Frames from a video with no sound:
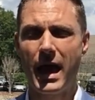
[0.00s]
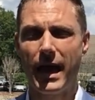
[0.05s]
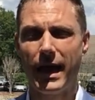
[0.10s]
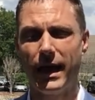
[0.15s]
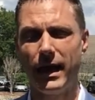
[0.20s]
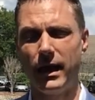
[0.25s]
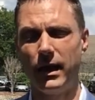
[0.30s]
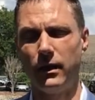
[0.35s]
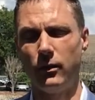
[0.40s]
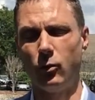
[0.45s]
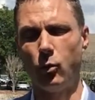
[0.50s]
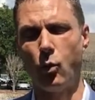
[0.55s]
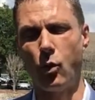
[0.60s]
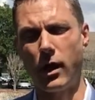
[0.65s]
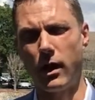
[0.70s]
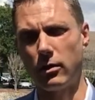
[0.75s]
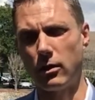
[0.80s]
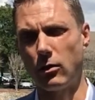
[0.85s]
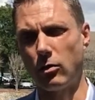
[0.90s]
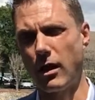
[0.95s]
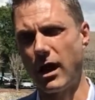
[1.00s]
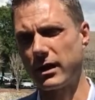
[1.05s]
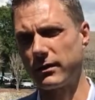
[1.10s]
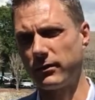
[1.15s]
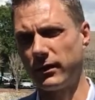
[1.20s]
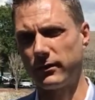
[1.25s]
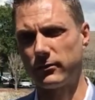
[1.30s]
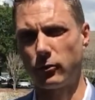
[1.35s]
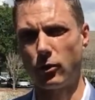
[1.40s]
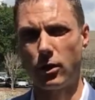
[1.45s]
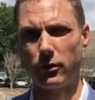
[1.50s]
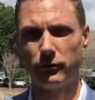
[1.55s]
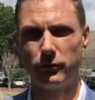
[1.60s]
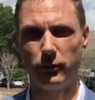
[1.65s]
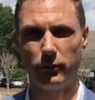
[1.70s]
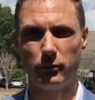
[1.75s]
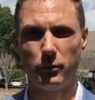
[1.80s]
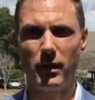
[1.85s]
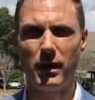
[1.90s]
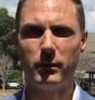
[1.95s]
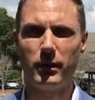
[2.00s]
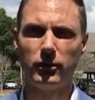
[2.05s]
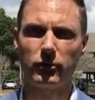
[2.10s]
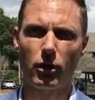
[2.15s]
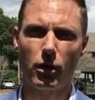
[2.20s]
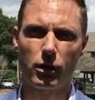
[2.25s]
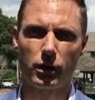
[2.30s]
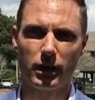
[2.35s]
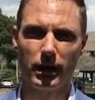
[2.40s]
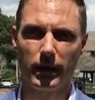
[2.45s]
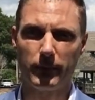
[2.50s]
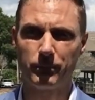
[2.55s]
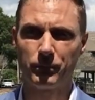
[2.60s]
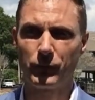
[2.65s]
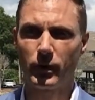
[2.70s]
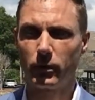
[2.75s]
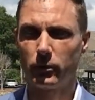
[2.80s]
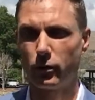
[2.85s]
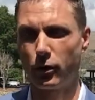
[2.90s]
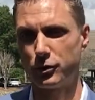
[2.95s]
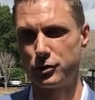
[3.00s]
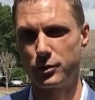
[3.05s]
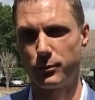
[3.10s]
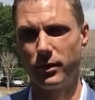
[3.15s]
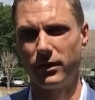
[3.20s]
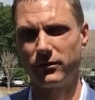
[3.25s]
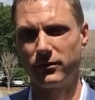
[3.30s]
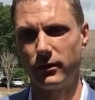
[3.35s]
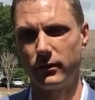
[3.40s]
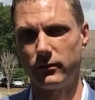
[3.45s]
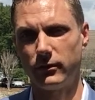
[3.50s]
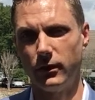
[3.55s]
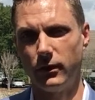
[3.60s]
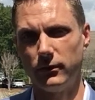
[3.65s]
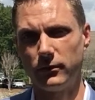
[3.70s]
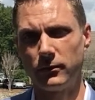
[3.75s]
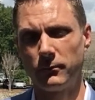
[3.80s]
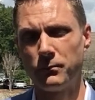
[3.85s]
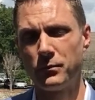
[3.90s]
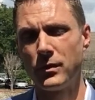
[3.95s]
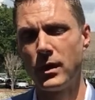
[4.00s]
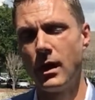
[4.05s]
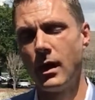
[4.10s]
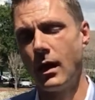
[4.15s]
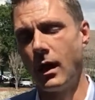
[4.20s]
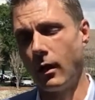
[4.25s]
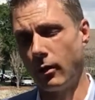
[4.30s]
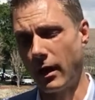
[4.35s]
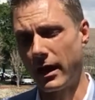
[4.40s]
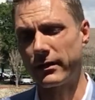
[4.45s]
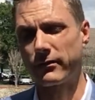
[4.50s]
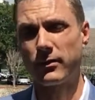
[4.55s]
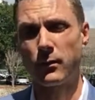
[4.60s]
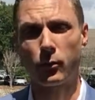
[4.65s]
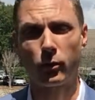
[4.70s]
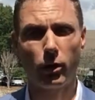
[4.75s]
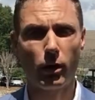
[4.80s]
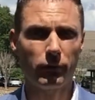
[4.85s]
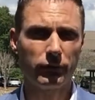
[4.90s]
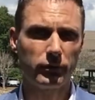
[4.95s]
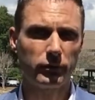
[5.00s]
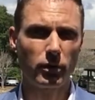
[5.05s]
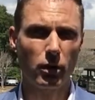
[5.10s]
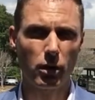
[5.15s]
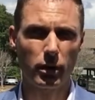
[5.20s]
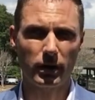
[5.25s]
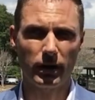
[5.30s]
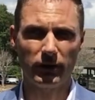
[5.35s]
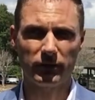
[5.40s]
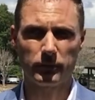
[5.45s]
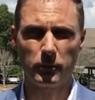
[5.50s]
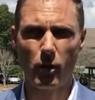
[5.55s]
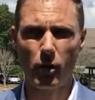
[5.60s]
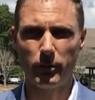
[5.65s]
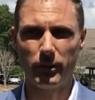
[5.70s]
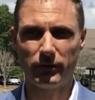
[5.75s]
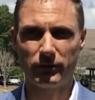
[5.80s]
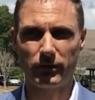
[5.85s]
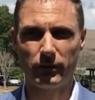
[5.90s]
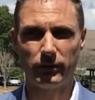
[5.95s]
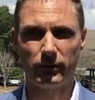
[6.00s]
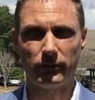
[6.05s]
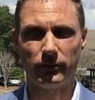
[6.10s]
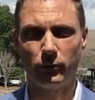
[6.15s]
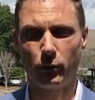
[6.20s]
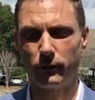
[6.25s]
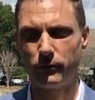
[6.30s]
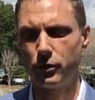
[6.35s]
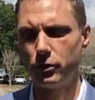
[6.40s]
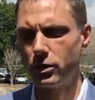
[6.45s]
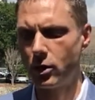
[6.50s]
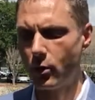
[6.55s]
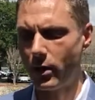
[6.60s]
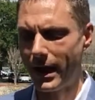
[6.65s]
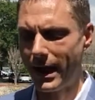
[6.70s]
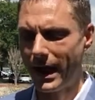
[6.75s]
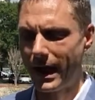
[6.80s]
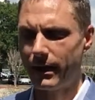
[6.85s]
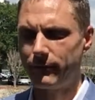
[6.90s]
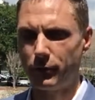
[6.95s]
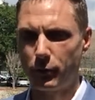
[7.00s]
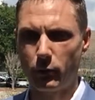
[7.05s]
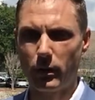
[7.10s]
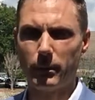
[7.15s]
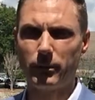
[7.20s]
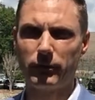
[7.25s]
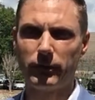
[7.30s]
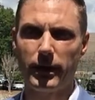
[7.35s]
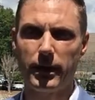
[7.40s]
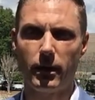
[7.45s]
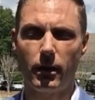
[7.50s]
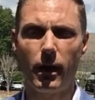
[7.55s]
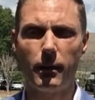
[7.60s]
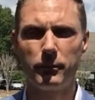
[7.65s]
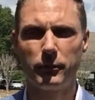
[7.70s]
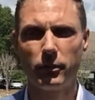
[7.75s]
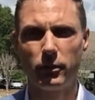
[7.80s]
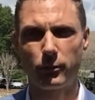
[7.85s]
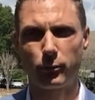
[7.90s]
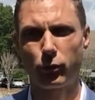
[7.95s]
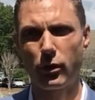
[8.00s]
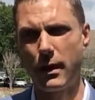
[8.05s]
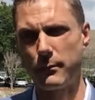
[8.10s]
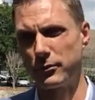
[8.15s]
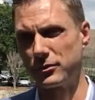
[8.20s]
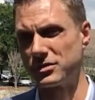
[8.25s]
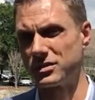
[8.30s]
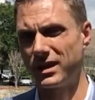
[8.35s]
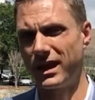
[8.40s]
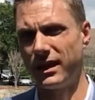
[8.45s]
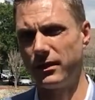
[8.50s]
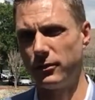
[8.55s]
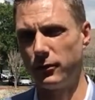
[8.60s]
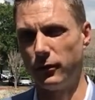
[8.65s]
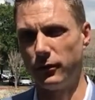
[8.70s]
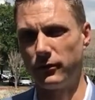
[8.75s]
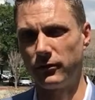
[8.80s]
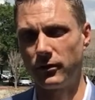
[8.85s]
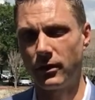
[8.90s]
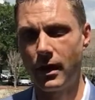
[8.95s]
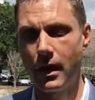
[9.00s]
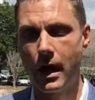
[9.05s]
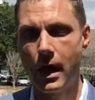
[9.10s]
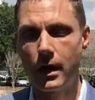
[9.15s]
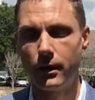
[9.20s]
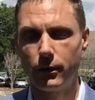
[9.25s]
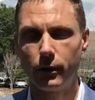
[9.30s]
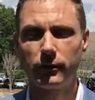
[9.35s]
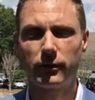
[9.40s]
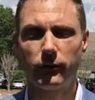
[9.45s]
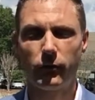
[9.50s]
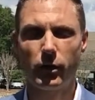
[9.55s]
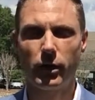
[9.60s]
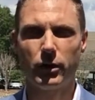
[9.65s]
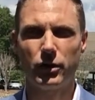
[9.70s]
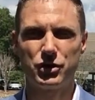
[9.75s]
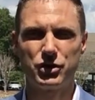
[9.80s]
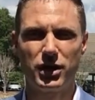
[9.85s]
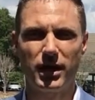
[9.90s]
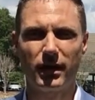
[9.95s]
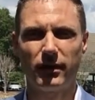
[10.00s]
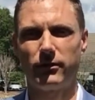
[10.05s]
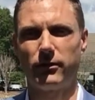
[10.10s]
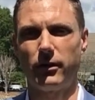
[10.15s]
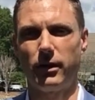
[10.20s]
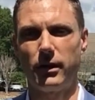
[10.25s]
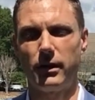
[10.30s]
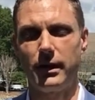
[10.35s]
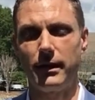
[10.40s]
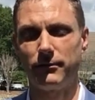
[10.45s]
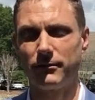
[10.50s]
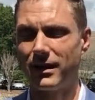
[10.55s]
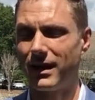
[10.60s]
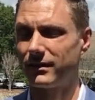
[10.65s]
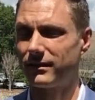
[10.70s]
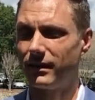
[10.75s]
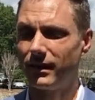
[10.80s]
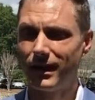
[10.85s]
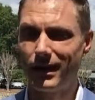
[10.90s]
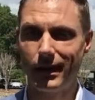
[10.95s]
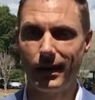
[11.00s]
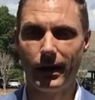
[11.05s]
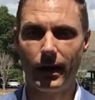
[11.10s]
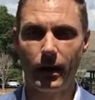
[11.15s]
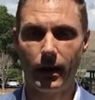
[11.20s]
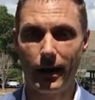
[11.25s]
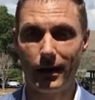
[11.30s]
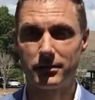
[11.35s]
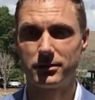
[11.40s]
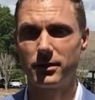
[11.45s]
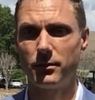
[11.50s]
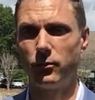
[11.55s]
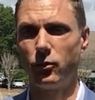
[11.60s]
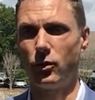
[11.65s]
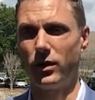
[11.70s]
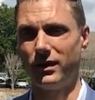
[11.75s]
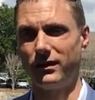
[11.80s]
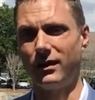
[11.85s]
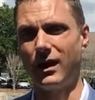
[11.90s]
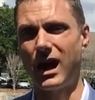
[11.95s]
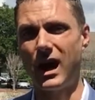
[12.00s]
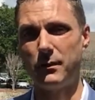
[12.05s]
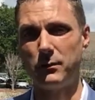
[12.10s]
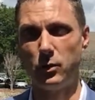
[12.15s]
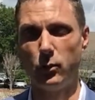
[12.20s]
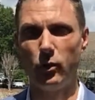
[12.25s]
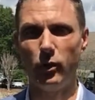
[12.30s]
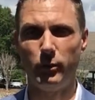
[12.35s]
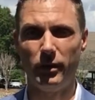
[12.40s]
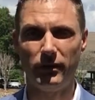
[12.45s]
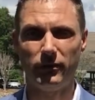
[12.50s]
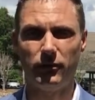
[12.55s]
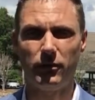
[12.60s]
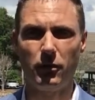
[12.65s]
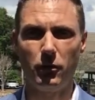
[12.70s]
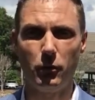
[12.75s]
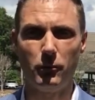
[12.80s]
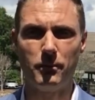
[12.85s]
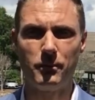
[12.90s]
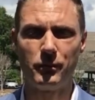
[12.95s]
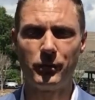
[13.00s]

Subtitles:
And while a lot of these lawsuits may be targeting larger businesses, a lot of them are also targeting small businesses. So if you don't have your website up to the proper standards, there's a very good chance that, if not today, at some point in time, you will be sued.